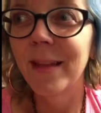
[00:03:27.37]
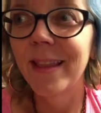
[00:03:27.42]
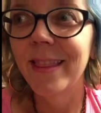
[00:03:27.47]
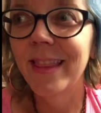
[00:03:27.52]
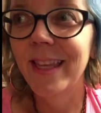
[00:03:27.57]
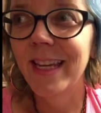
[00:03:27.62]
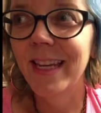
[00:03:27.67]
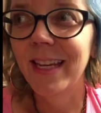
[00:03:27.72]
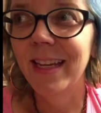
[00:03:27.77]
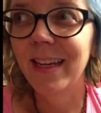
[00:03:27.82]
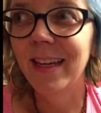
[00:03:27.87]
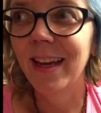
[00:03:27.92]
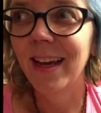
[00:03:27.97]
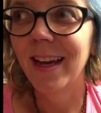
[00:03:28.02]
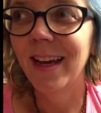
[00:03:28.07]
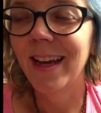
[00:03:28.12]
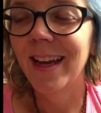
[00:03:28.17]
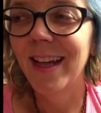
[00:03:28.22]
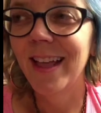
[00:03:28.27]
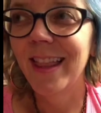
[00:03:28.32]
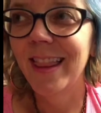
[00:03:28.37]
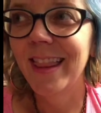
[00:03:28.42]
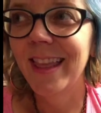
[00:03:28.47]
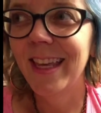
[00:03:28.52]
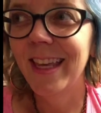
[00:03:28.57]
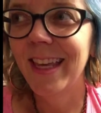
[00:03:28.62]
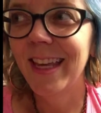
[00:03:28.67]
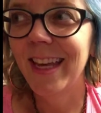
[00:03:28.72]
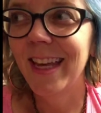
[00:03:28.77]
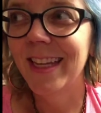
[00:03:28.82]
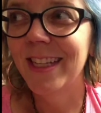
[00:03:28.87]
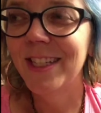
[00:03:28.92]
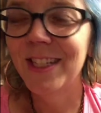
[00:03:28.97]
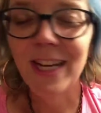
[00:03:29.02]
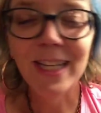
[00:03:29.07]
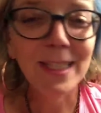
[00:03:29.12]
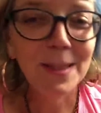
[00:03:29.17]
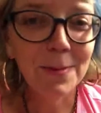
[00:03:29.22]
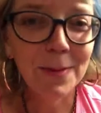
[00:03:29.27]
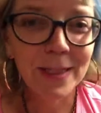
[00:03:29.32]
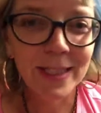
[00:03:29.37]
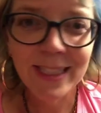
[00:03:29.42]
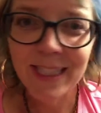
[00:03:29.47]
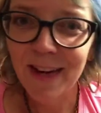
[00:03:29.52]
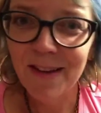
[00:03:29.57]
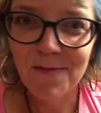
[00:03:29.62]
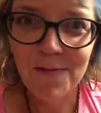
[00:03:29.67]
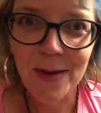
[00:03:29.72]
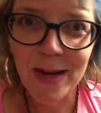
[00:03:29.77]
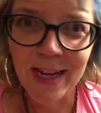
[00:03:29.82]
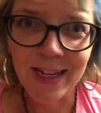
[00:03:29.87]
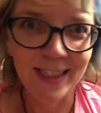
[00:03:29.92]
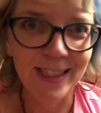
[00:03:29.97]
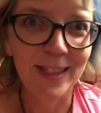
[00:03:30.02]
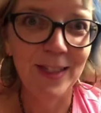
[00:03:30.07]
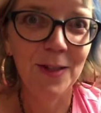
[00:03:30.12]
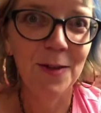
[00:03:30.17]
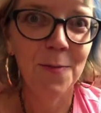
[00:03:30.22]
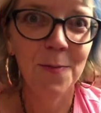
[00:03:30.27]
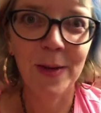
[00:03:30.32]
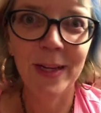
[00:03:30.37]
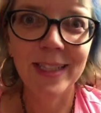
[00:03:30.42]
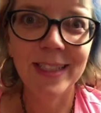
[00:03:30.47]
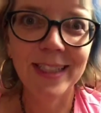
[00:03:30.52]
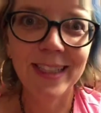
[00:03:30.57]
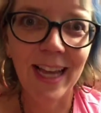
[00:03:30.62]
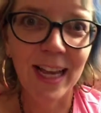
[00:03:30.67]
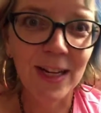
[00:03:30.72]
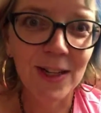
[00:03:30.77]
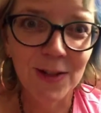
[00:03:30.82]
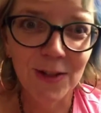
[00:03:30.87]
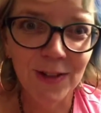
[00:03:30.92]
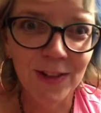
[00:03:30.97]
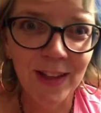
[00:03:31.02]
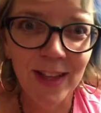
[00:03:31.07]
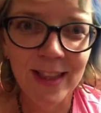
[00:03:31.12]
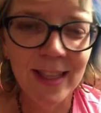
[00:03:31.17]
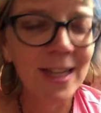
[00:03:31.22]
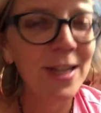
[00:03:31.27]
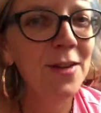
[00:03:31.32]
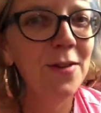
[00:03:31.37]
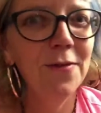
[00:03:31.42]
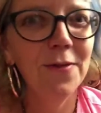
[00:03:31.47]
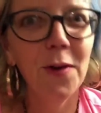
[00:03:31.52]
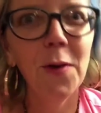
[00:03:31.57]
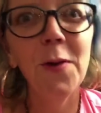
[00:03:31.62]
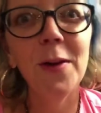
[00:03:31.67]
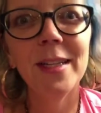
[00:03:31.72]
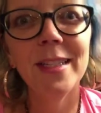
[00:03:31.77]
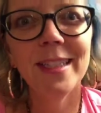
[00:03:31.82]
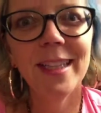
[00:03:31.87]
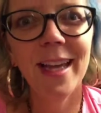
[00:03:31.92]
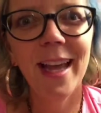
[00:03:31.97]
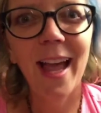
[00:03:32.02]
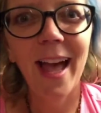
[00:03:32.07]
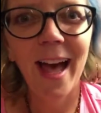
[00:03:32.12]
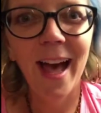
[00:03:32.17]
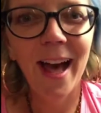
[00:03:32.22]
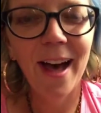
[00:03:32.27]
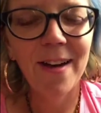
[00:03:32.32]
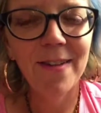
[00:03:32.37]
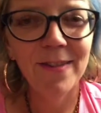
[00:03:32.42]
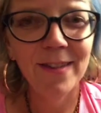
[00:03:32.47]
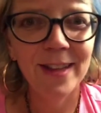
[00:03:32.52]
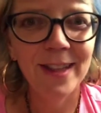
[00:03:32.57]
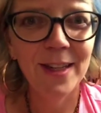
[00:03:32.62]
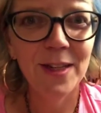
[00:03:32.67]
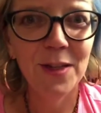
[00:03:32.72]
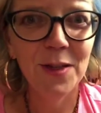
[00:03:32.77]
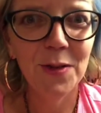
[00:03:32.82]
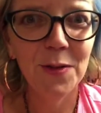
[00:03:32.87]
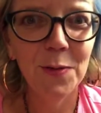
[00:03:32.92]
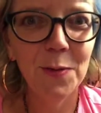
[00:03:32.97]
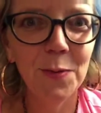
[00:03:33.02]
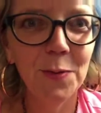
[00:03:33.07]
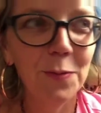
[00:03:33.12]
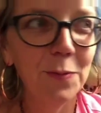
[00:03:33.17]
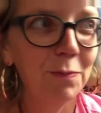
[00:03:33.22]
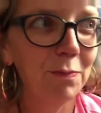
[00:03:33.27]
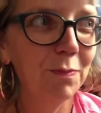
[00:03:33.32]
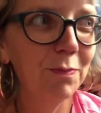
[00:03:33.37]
the adjustments that I've made to my schedule and the new focus I have and the new